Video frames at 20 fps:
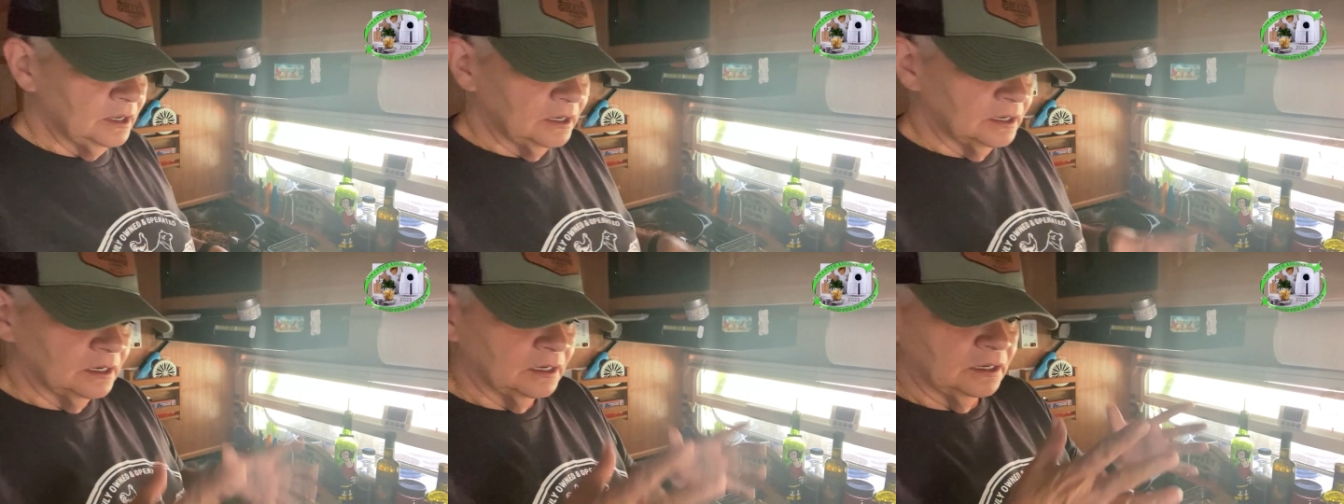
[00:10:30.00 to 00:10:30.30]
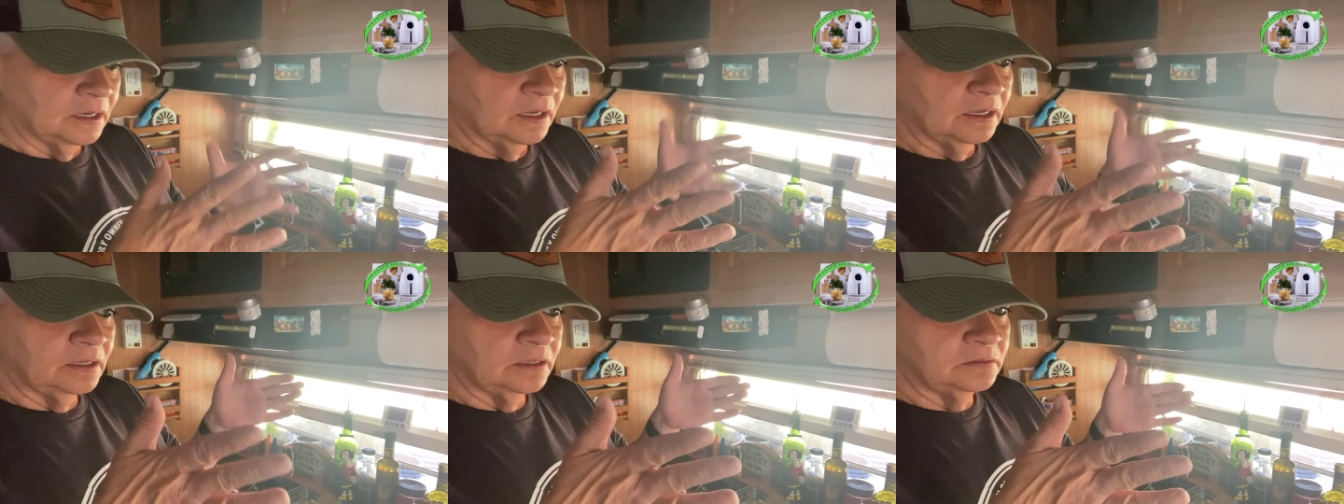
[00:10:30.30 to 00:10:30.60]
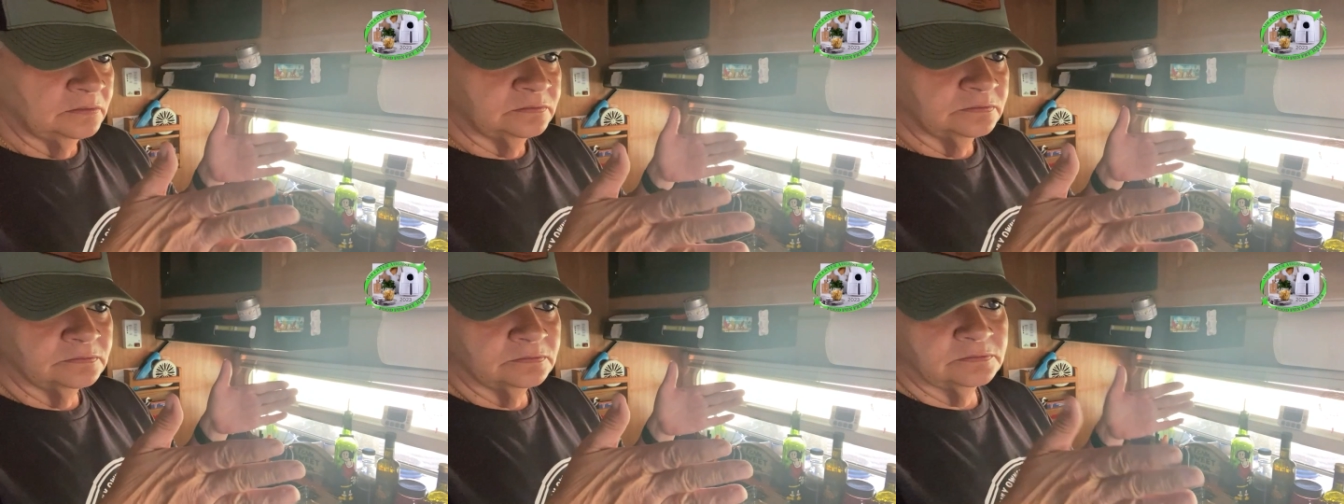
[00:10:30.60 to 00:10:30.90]
uh,
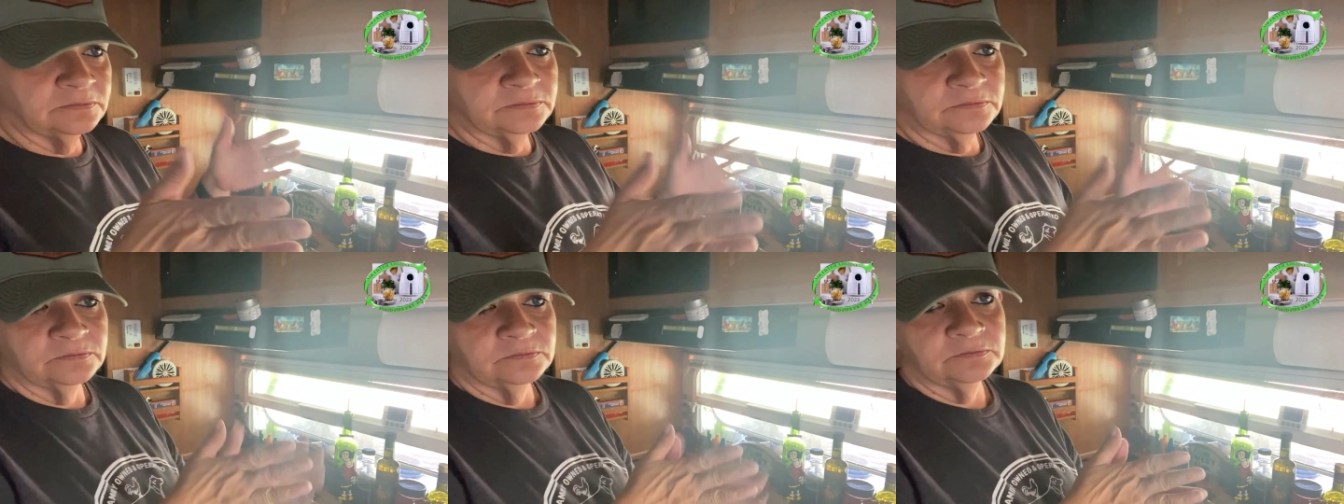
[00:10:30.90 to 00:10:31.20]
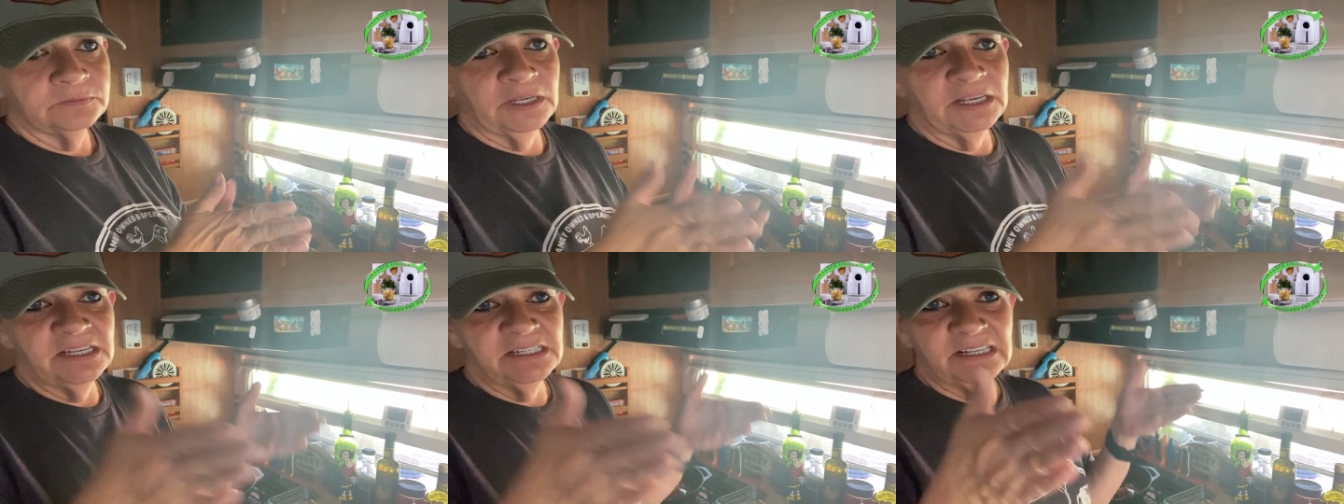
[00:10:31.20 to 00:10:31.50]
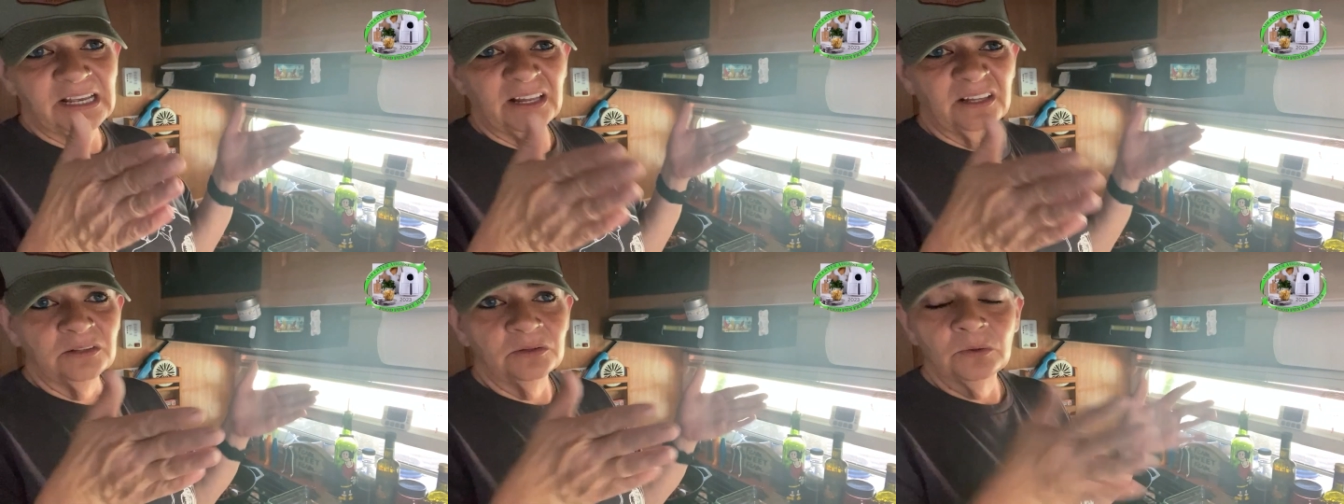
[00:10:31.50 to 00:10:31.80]
he's
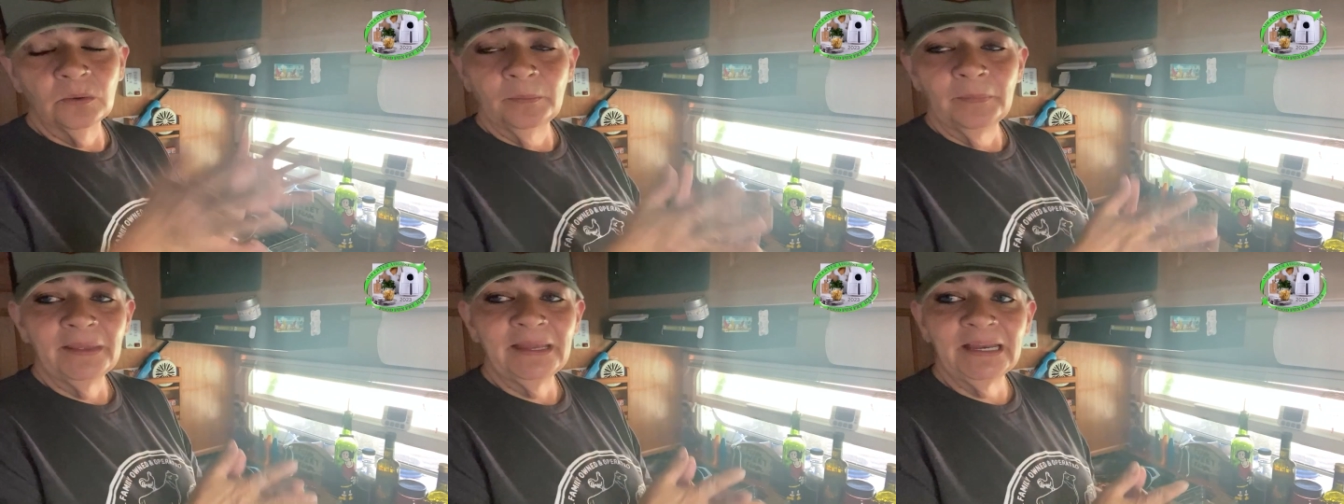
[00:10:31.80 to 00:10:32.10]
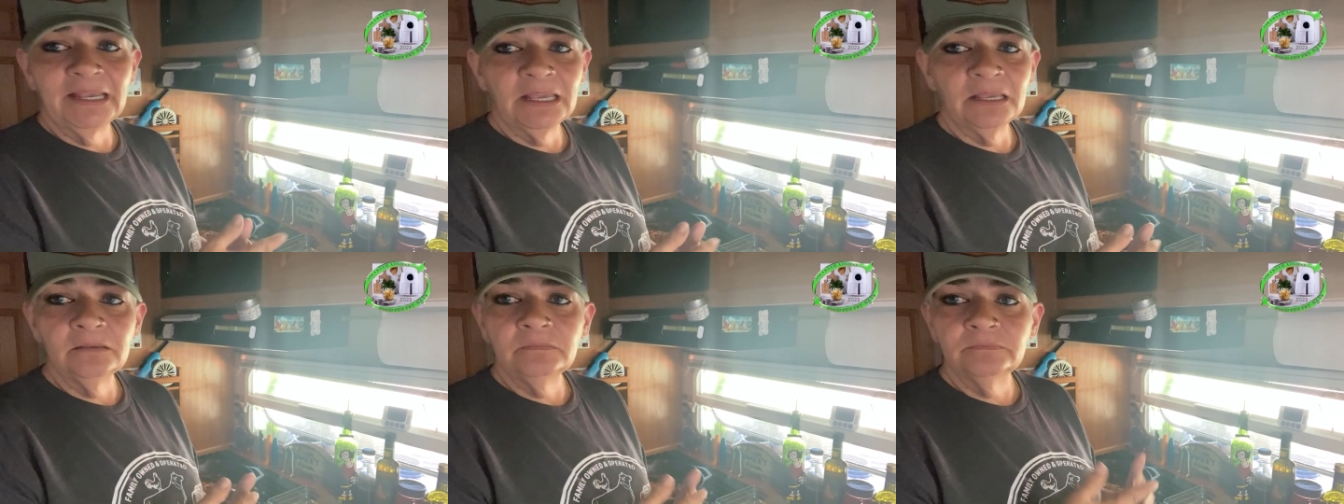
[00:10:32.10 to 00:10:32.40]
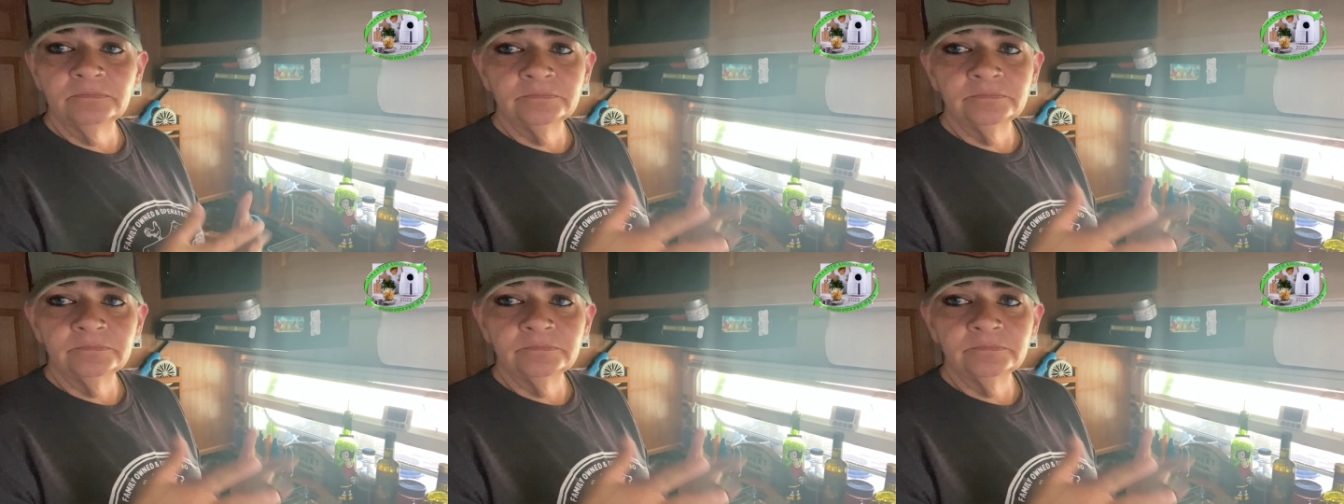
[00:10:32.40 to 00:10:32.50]
got a little mini